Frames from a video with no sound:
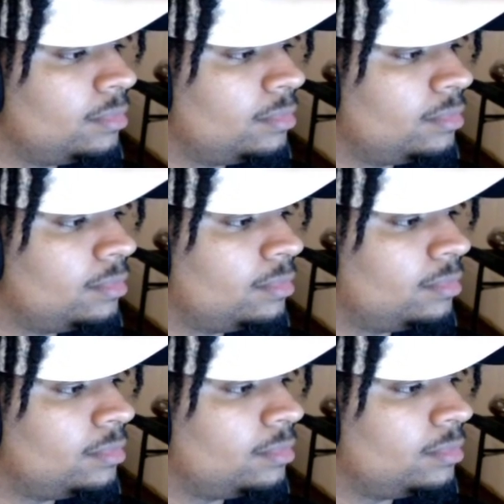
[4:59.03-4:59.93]

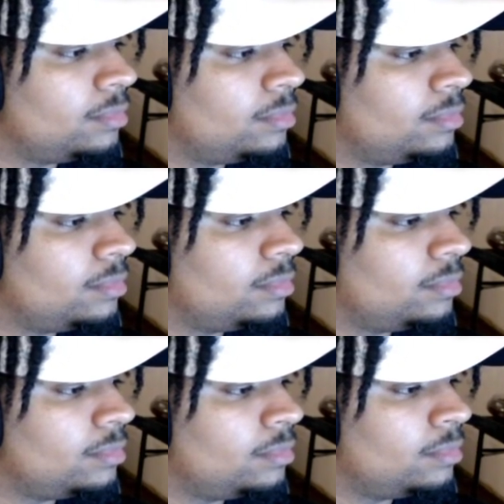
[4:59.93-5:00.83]

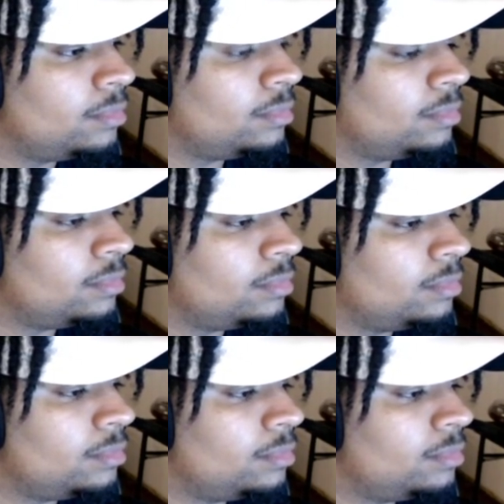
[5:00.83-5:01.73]

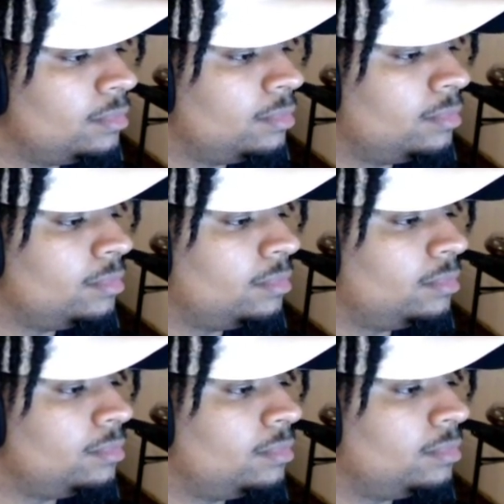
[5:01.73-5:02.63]

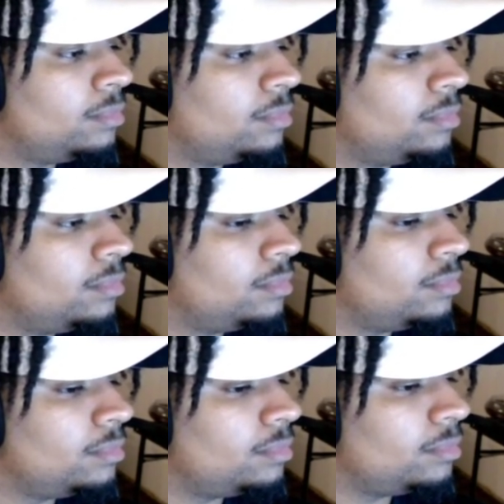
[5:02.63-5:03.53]

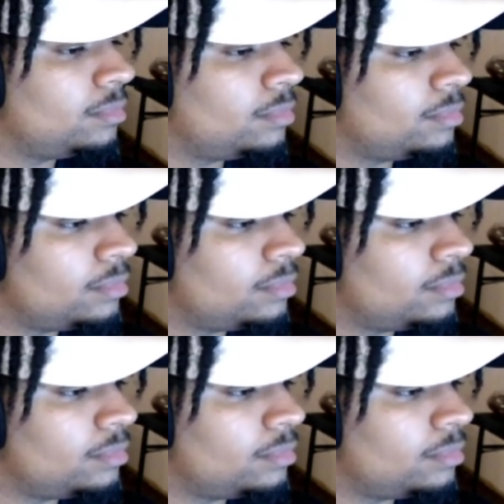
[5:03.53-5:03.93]
No words are spoken by the person on screen.